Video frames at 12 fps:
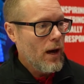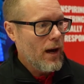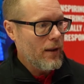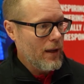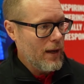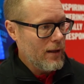
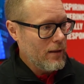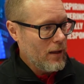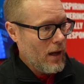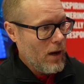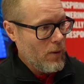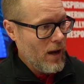And then
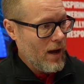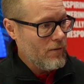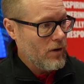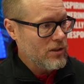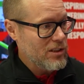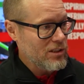we
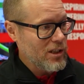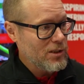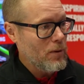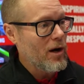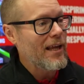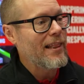have our
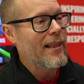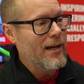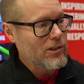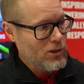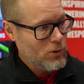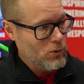DesignSpark
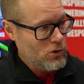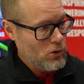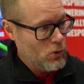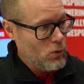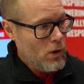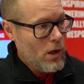electrical tool,